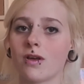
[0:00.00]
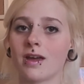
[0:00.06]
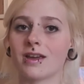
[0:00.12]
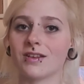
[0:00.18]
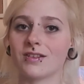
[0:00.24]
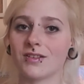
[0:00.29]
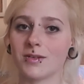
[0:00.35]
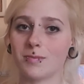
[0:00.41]

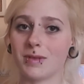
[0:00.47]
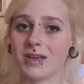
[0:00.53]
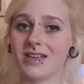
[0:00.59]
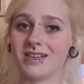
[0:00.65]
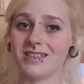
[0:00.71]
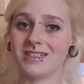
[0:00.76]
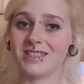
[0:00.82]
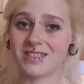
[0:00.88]
like to
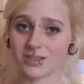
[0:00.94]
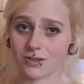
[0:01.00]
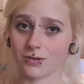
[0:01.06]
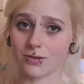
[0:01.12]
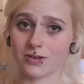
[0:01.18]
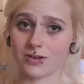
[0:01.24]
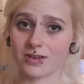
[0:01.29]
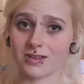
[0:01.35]
be
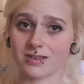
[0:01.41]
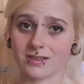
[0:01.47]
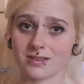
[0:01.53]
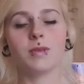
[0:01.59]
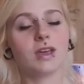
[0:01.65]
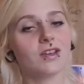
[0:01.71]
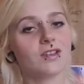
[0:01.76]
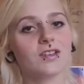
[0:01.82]
discluded.
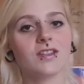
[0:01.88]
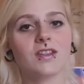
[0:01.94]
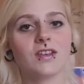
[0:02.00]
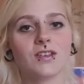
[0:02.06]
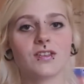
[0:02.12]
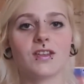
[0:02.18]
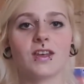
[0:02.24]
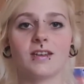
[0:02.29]
Because of
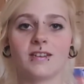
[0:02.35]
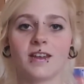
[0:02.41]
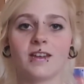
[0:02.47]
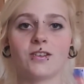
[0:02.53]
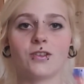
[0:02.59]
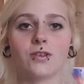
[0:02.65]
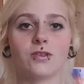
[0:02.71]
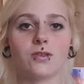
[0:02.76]
this, they
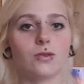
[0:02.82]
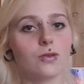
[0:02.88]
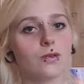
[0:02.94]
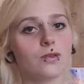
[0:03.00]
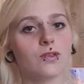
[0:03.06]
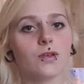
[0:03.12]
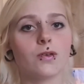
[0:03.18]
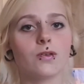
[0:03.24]
tend to
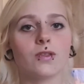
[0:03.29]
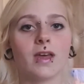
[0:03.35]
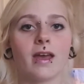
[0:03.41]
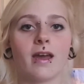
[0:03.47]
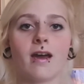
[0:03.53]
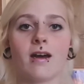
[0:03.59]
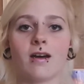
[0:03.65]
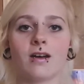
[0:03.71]
lose who
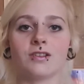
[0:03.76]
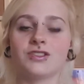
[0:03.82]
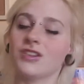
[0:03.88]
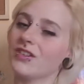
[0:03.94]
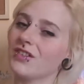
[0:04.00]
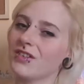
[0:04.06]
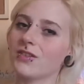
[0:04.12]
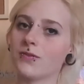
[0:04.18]
they are
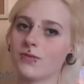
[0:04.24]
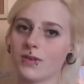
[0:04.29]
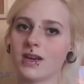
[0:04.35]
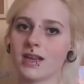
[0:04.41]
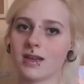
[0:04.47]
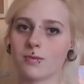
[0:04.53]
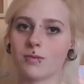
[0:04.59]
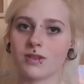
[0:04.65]
just to
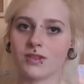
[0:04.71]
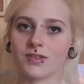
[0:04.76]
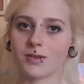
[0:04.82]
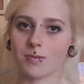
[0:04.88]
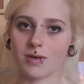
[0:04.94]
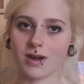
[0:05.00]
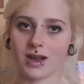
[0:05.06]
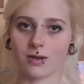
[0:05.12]
fit in with
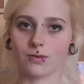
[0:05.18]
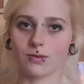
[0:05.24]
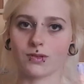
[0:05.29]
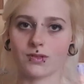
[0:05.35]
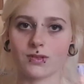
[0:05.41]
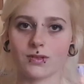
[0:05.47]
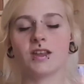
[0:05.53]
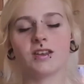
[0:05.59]
someone
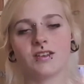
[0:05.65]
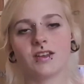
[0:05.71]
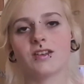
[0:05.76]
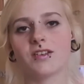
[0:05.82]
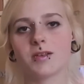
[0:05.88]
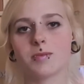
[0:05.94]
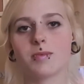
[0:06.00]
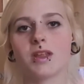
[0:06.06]
else. They
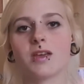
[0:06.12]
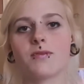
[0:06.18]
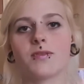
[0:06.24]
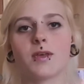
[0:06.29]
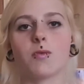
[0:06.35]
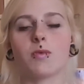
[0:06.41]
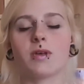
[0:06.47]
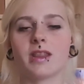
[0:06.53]
tend to
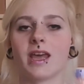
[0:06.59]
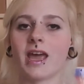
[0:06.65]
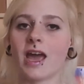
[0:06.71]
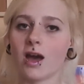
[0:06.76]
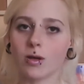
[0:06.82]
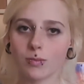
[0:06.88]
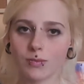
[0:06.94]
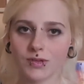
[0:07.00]
believe that when they
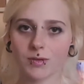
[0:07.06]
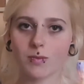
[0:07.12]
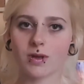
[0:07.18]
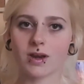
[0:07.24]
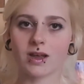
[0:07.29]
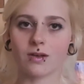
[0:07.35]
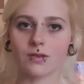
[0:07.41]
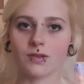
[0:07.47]
help
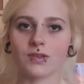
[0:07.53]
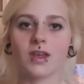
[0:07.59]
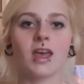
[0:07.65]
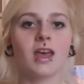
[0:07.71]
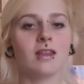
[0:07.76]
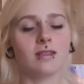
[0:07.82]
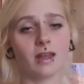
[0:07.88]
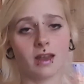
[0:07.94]
someone else,
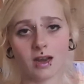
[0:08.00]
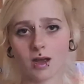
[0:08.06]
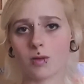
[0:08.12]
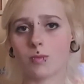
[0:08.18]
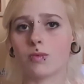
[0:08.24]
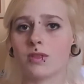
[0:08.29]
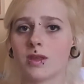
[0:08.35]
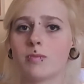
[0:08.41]
that
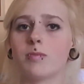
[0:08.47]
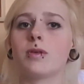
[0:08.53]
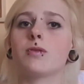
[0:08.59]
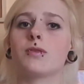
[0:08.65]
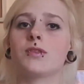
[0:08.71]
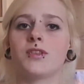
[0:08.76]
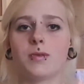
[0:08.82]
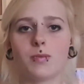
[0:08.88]
help will then
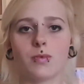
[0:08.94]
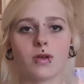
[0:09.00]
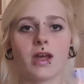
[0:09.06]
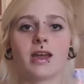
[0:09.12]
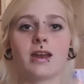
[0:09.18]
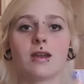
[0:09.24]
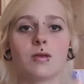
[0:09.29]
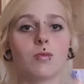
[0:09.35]
be
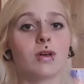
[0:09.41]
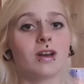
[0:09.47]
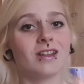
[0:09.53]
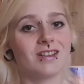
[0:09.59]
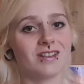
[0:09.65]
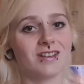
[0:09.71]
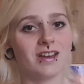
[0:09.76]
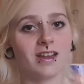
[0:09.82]
reciprocated when
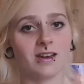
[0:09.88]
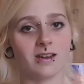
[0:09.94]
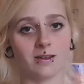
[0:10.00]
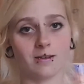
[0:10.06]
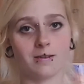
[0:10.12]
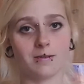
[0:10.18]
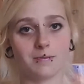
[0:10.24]
it's needed,